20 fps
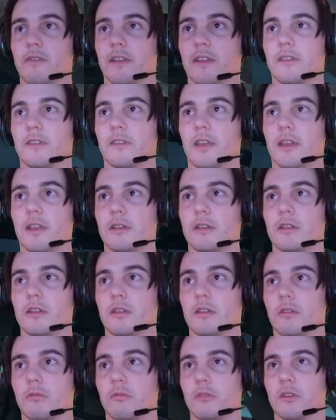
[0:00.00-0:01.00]
set,
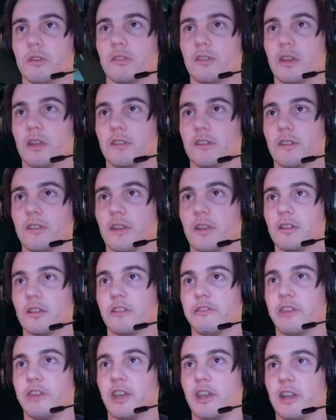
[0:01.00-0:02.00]
we just got to stand in the
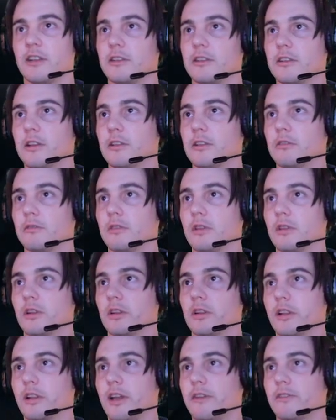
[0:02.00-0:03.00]
van, and then to the
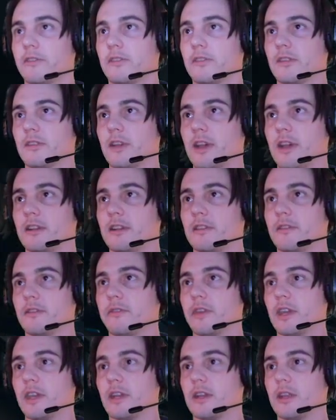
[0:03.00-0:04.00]
left side of the
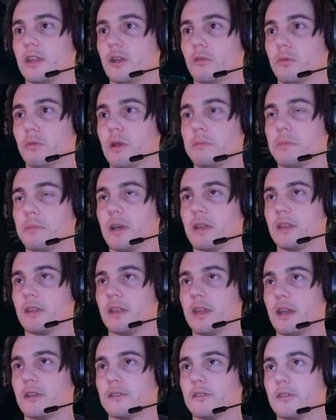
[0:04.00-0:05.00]
van here, right by the
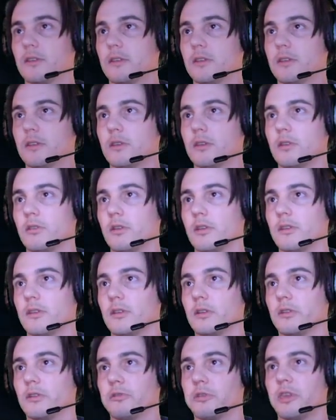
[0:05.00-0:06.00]
exit, there is a
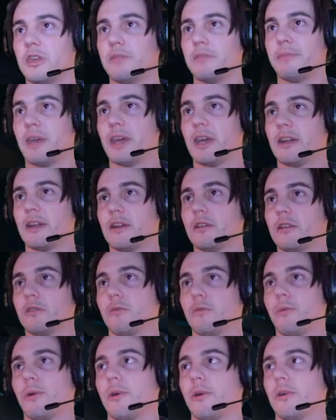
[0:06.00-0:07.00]
little keypad on the
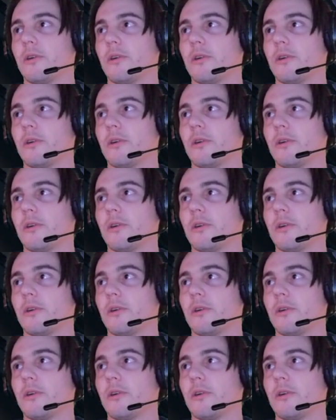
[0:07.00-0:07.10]
wall.